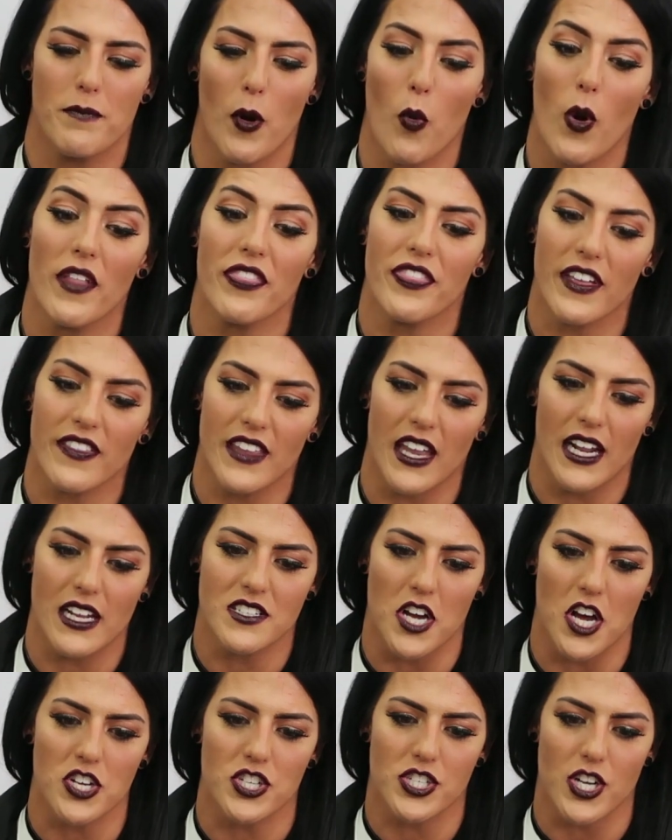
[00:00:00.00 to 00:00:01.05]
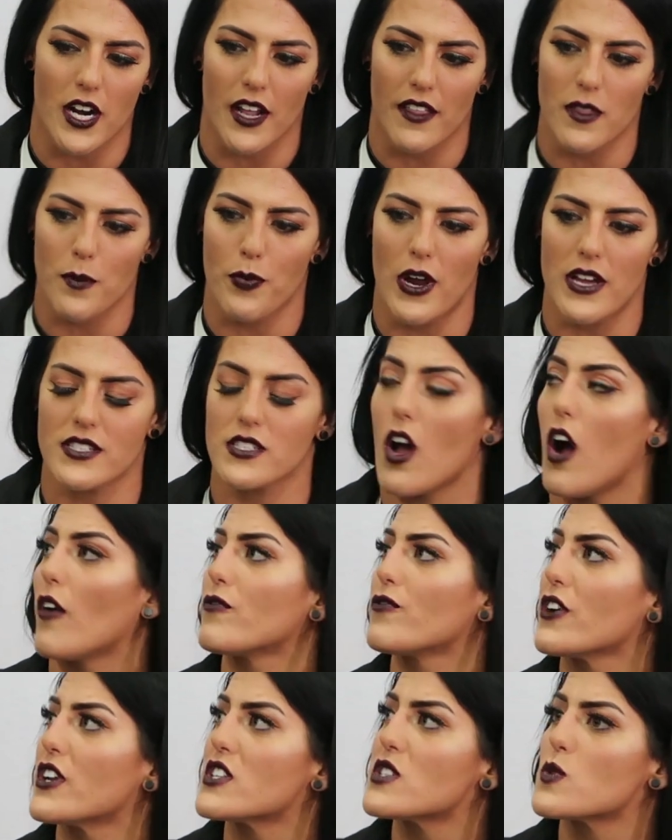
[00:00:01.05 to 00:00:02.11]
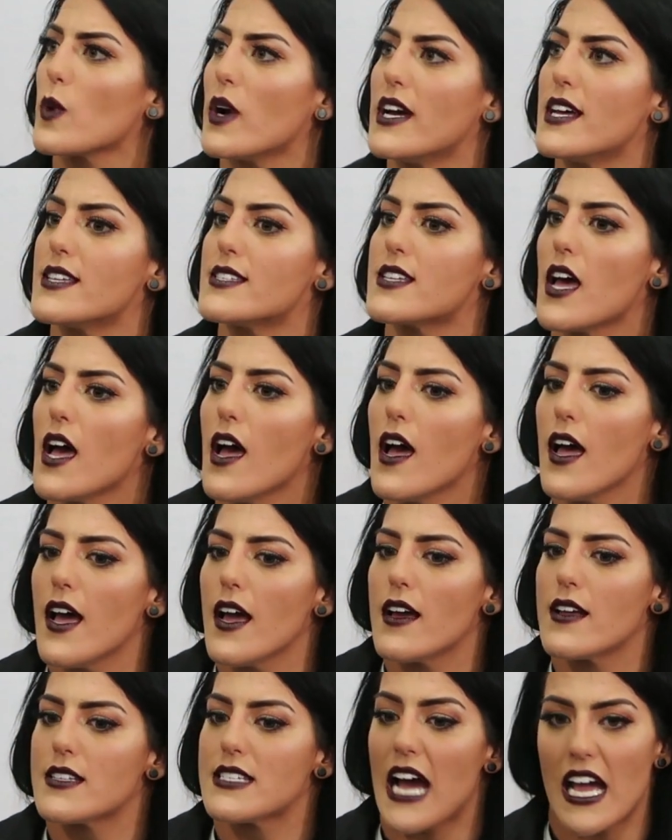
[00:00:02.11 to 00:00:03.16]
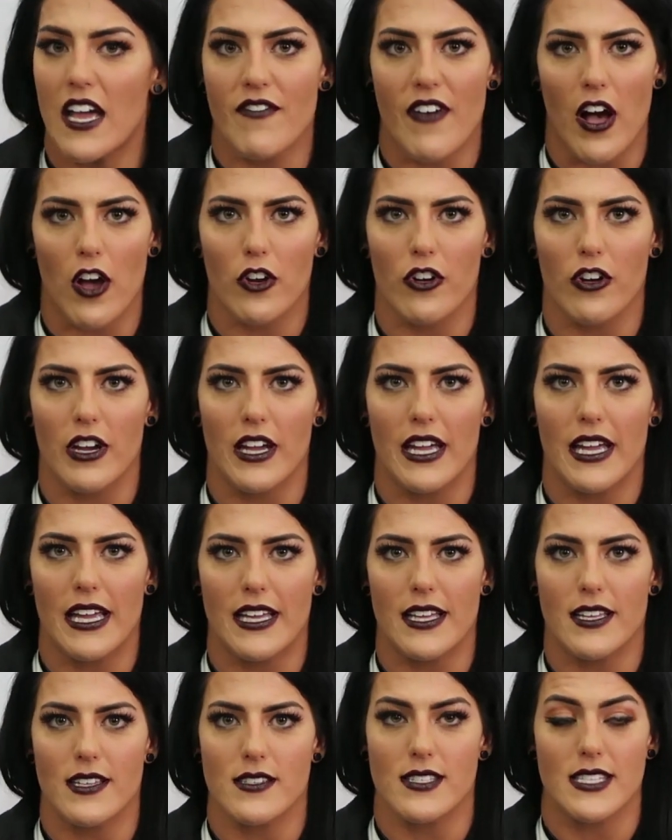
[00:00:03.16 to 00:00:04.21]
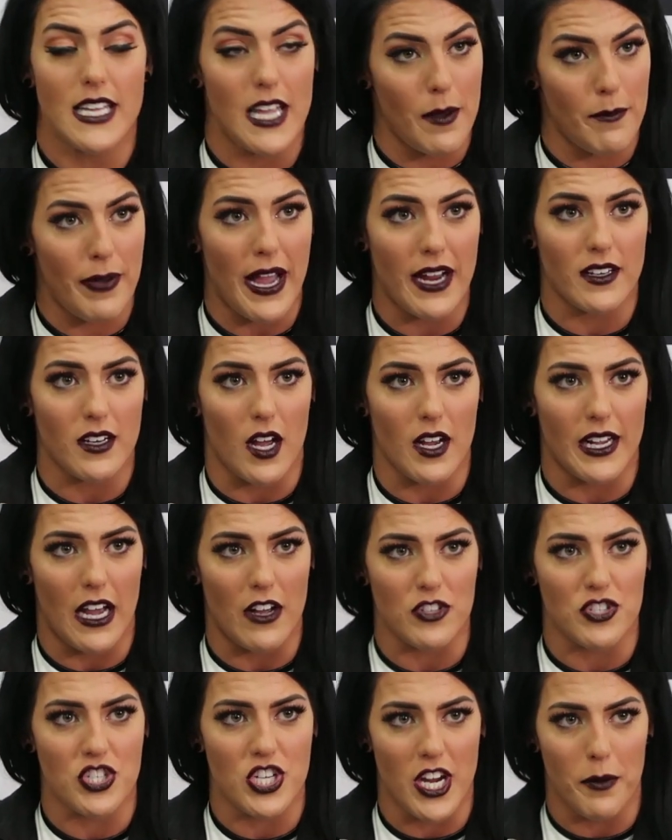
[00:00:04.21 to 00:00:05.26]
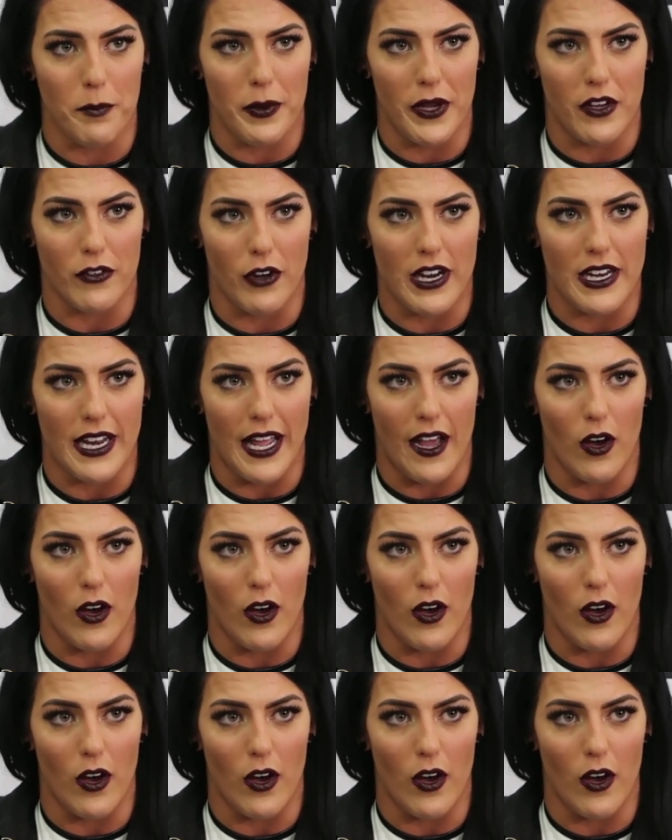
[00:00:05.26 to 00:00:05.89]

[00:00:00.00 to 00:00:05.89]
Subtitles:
But one thing that I touched on at the press conference was Taya Valkyrie is the Impact Knockouts champion right